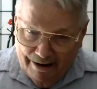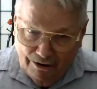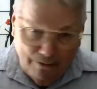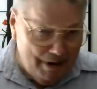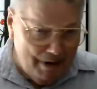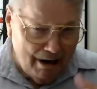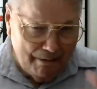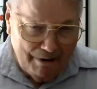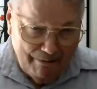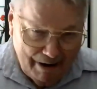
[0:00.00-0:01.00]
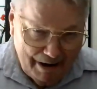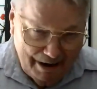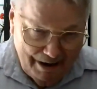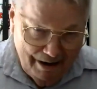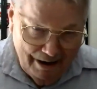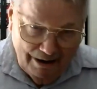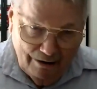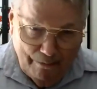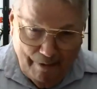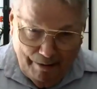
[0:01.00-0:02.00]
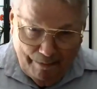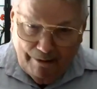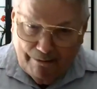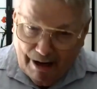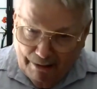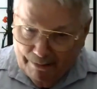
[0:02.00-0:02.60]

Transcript: You may not be ready. You may be ready,